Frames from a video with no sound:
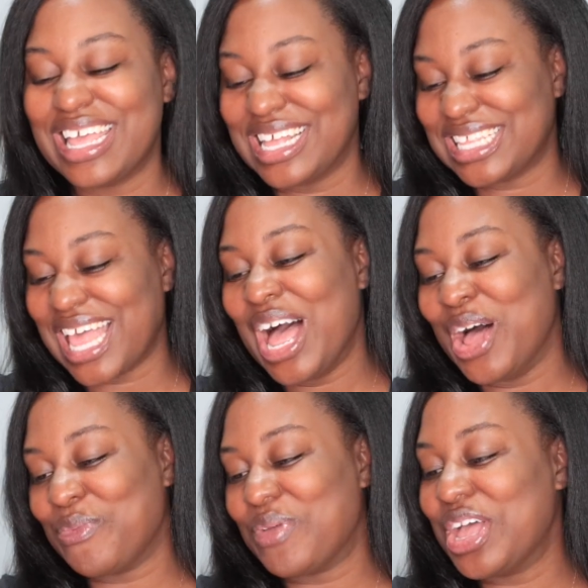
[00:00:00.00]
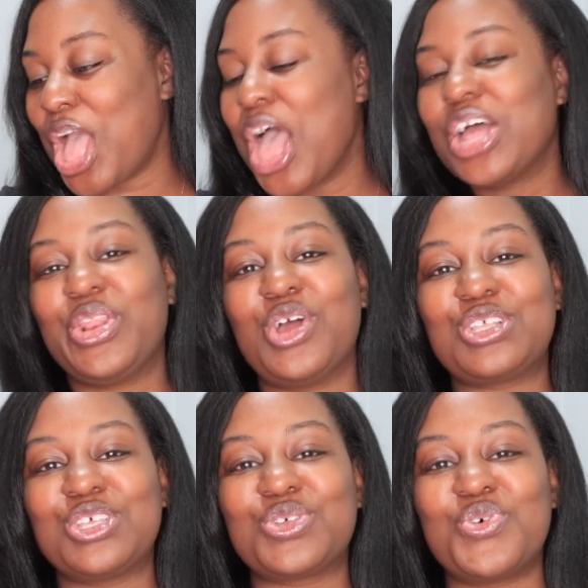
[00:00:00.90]
is
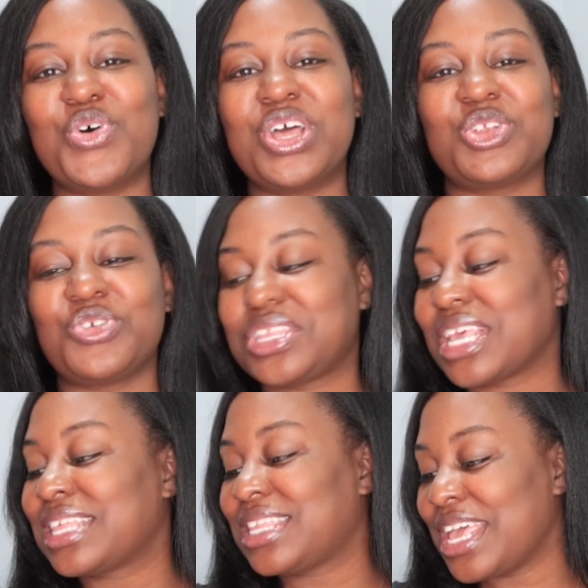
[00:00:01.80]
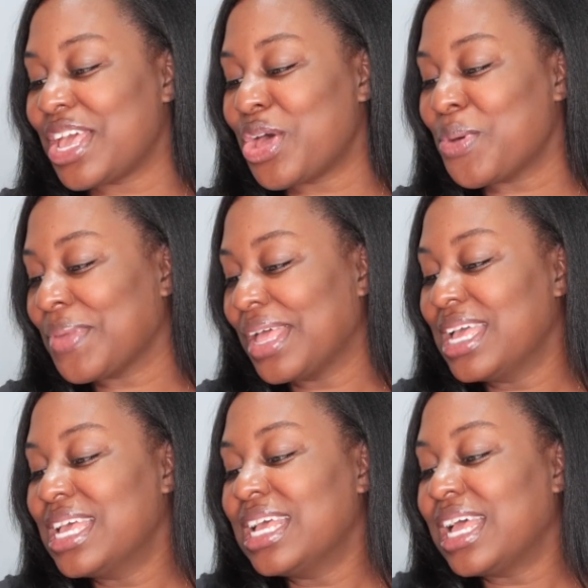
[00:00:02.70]
Nursing School Entrance Exam
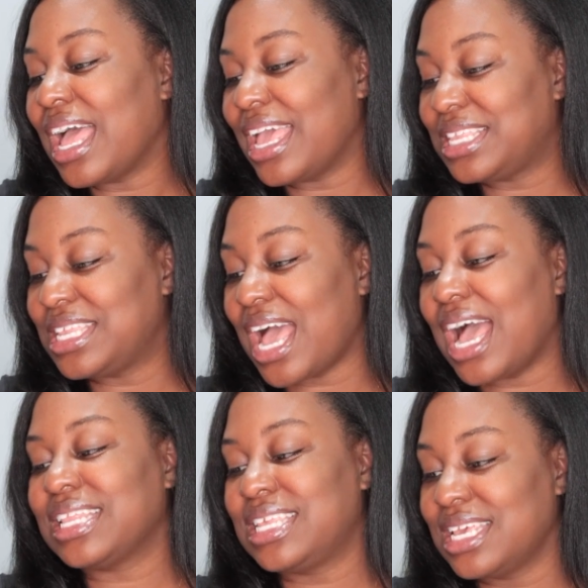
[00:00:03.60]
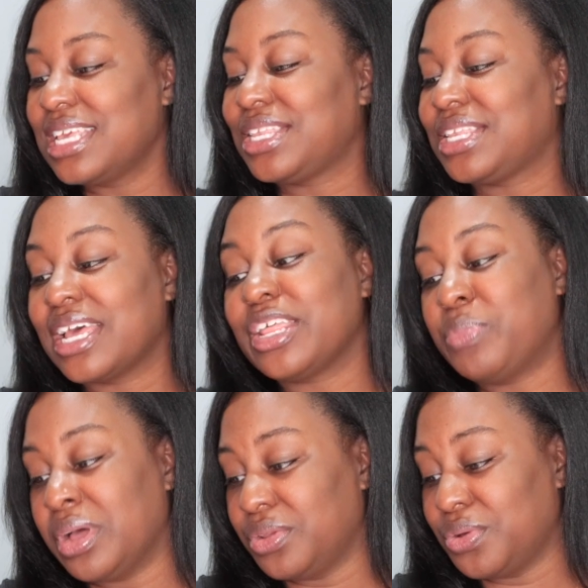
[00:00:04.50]
ATIT study
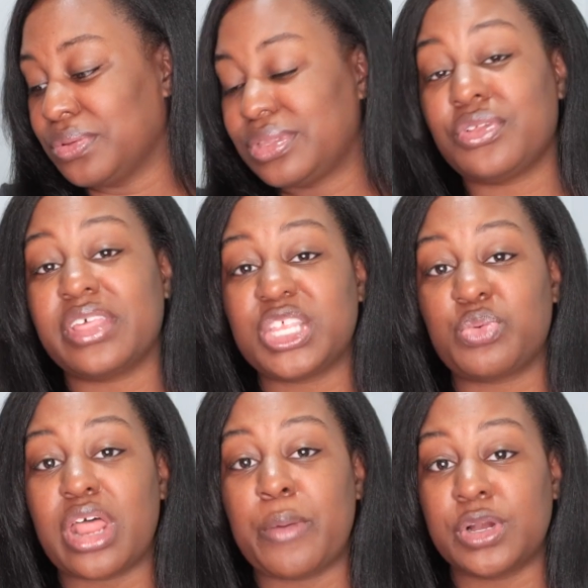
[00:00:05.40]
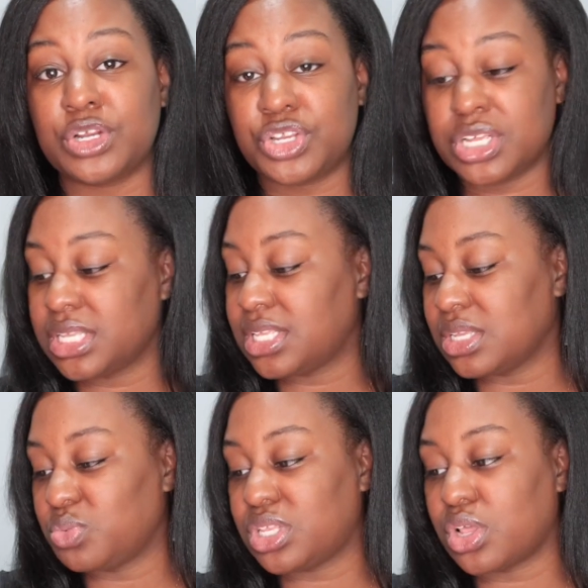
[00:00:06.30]
bundle. So that's what I purchased.
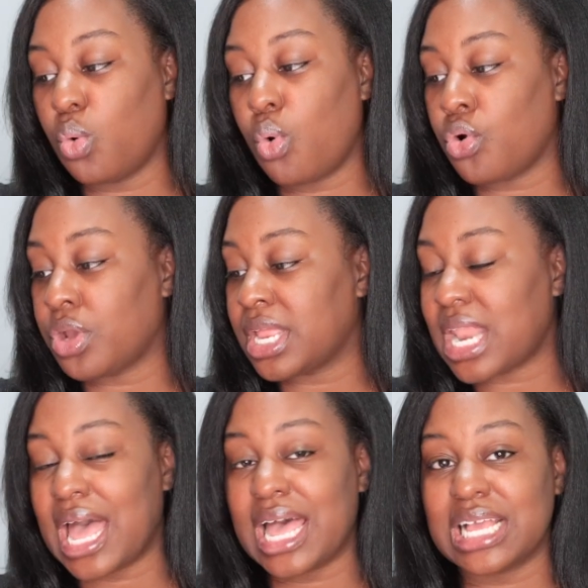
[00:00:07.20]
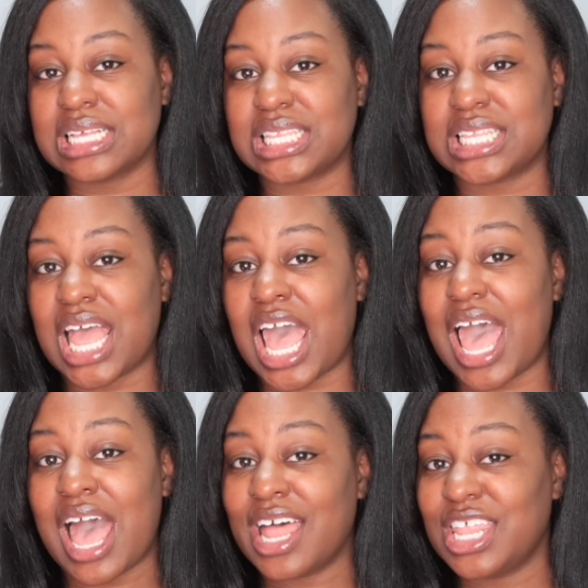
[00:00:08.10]
It was so organized. I
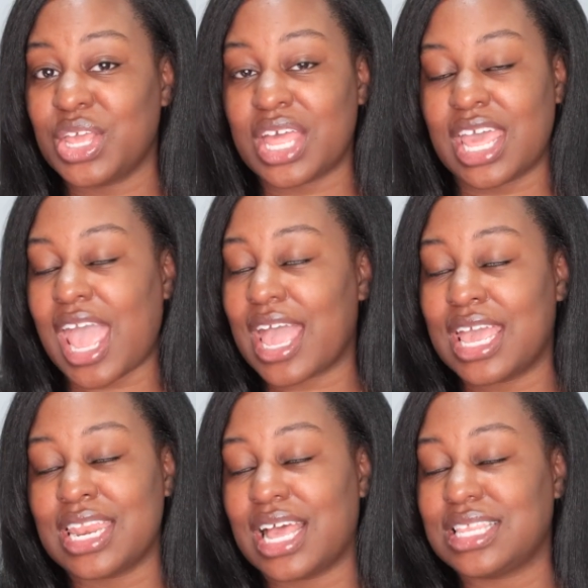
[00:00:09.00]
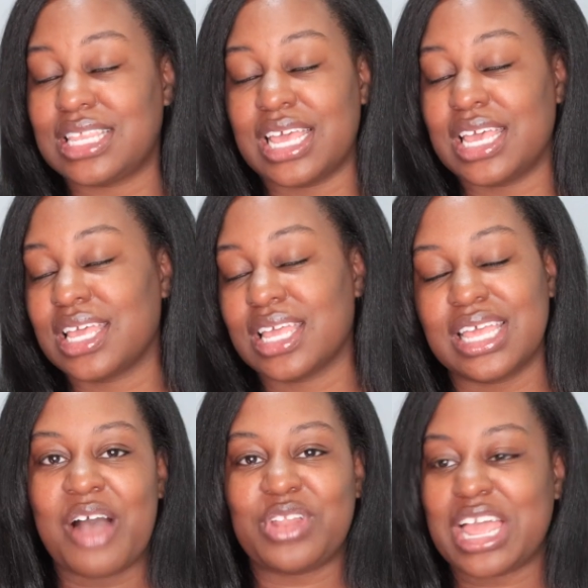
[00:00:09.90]
highly, like, I cannot say,
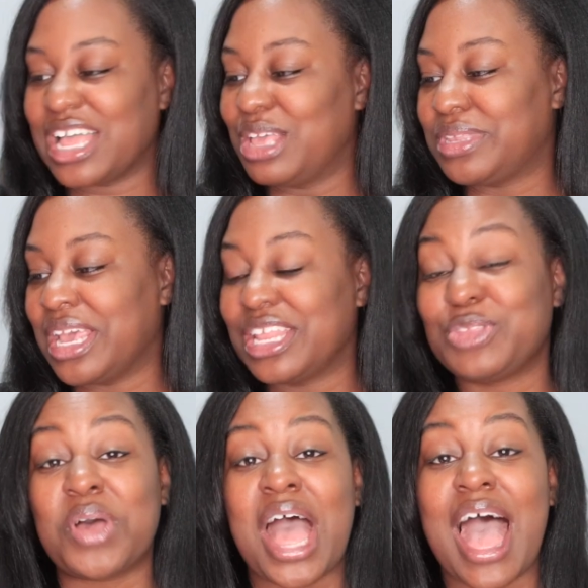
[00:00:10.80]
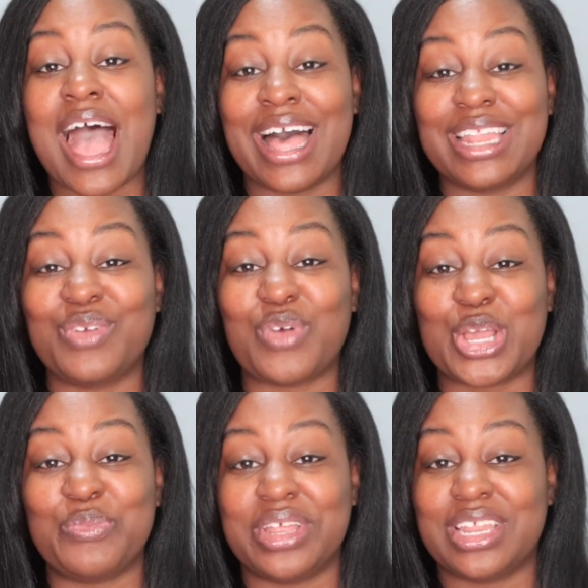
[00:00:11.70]
I feel like I keep saying this, but I highly
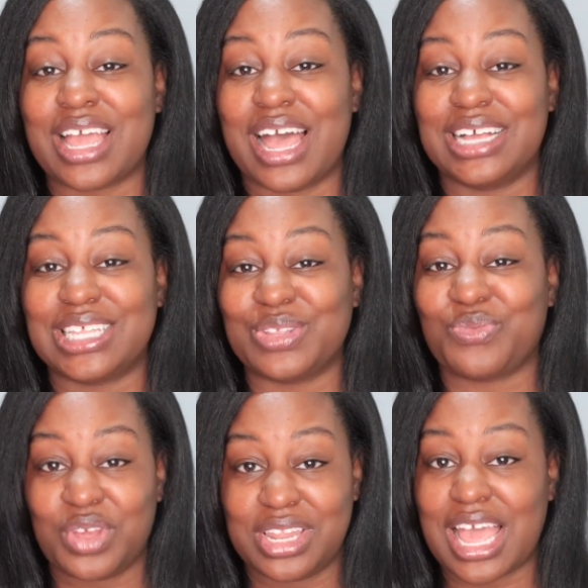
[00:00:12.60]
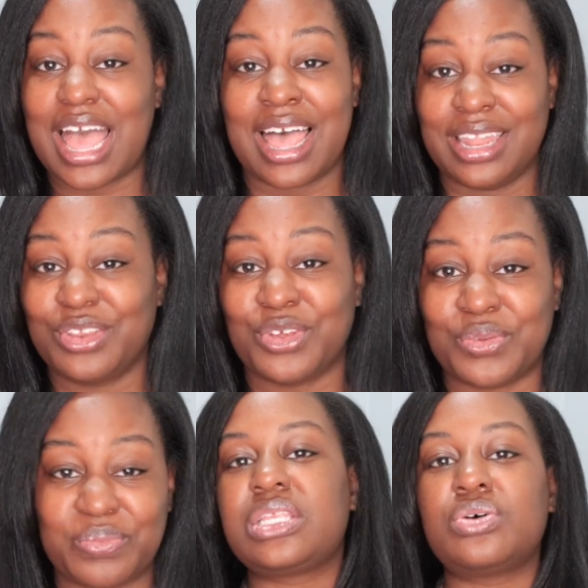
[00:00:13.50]
recommend it, guys. Really, I highly
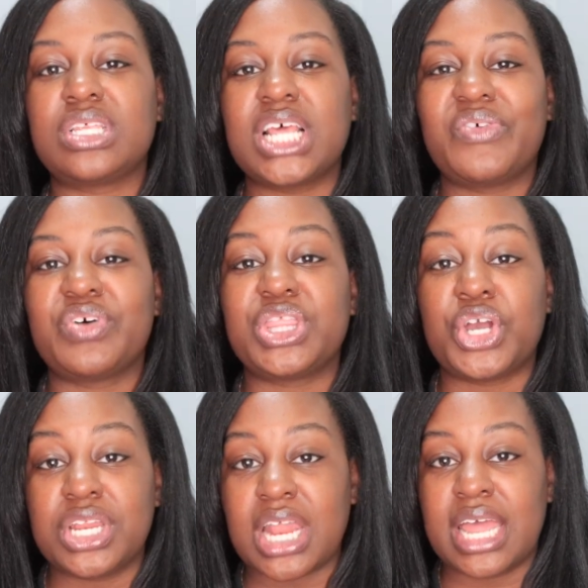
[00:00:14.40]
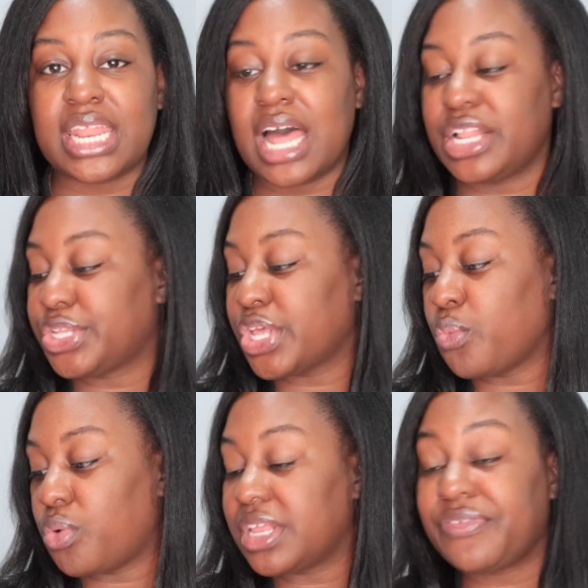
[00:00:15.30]
do. It's on sale for $39.
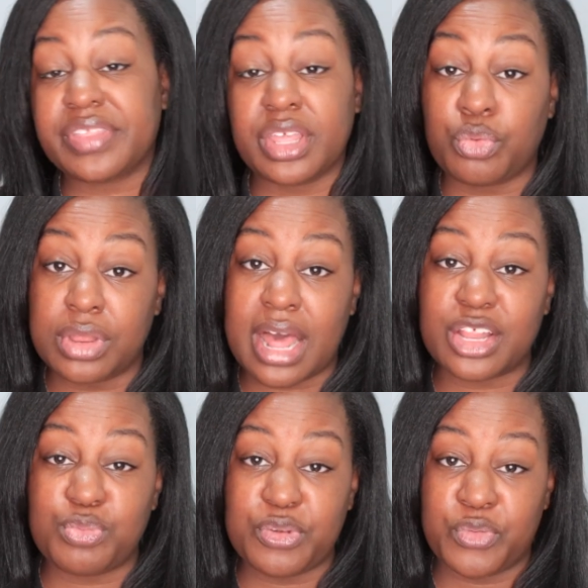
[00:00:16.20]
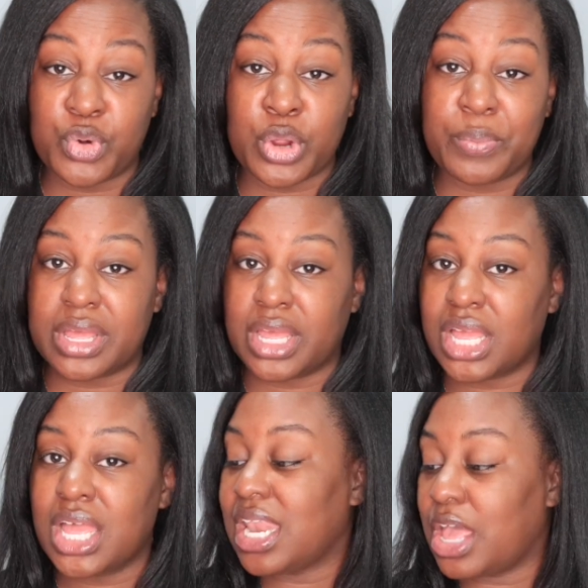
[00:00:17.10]
It was $53 before,
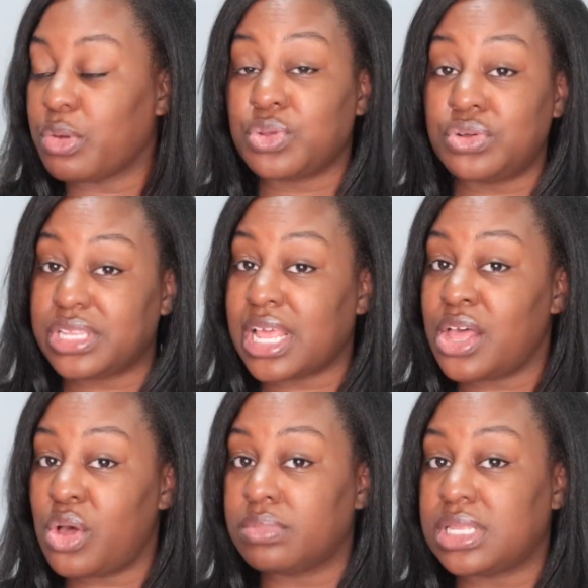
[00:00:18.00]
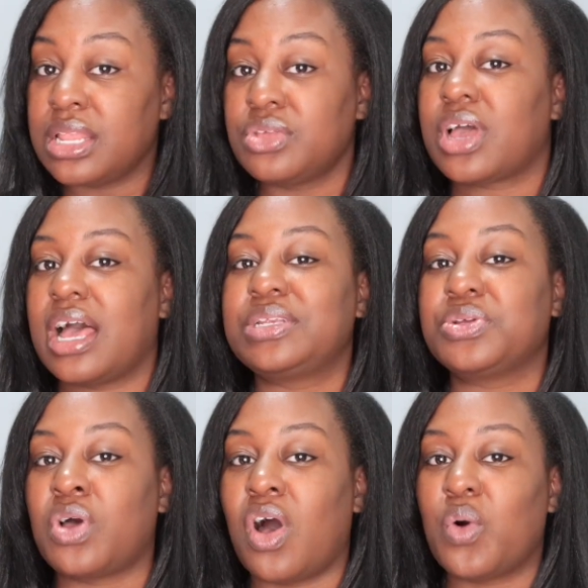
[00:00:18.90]
but now it's on sale. I'm telling you guys, you
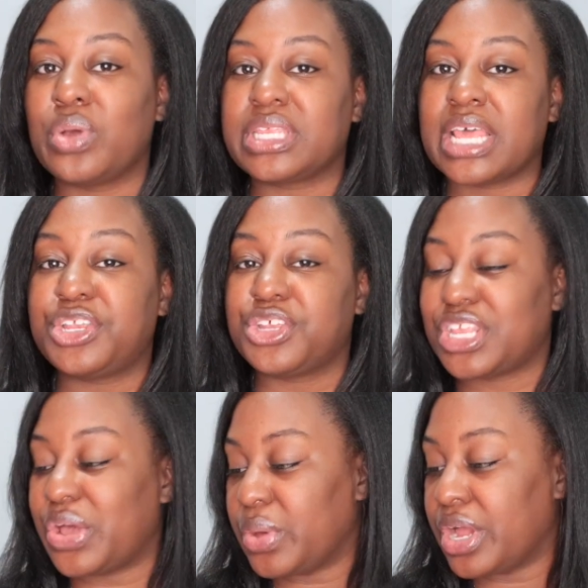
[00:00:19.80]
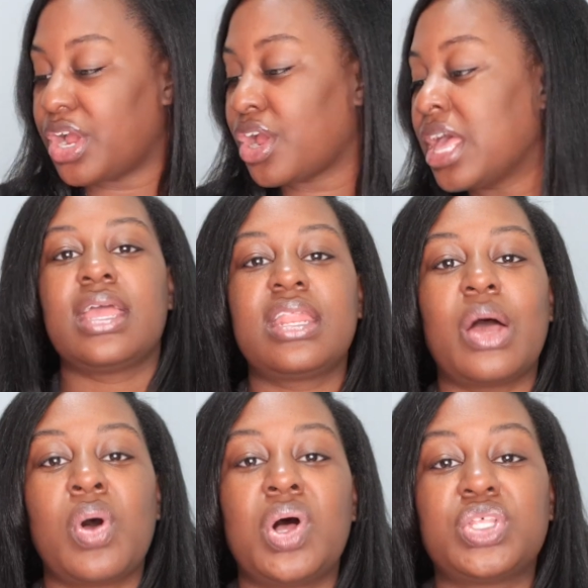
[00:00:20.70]
can always catch a sale with her. And
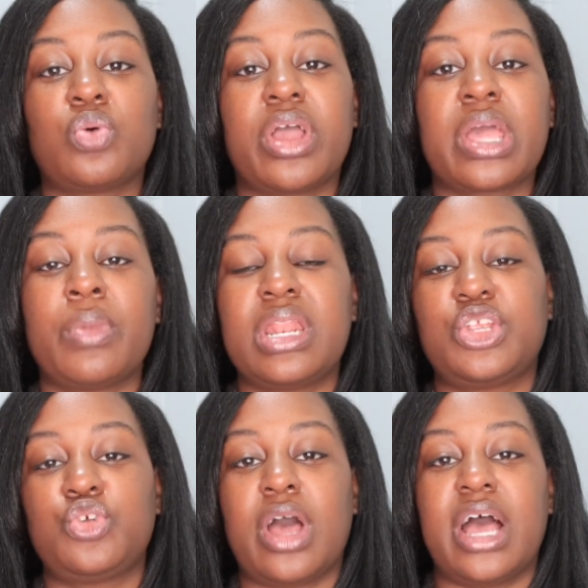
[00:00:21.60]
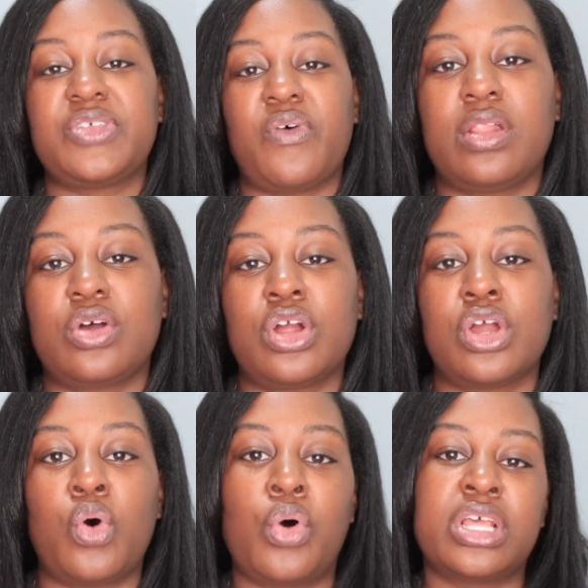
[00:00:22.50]
I will also recommend that you guys follow
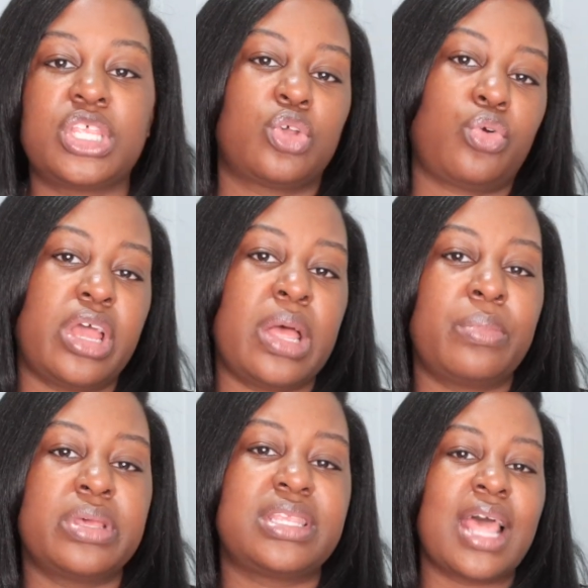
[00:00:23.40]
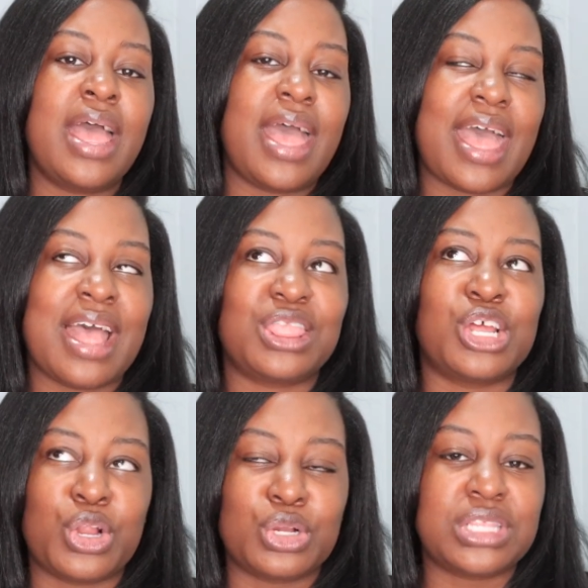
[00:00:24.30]
her on Instagram. It's at the
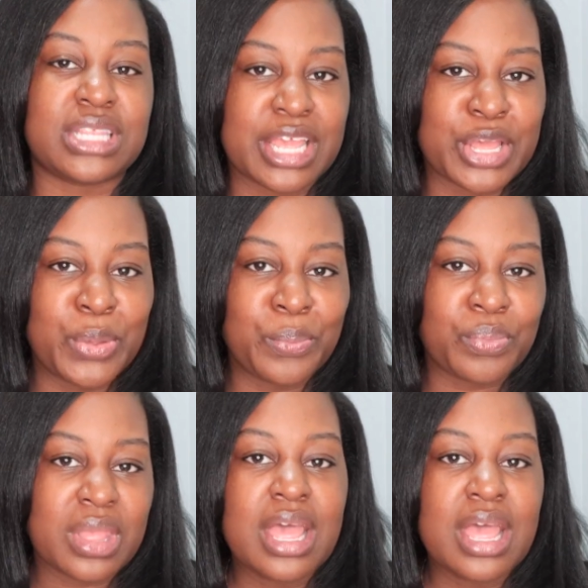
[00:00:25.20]
Nurse Sam.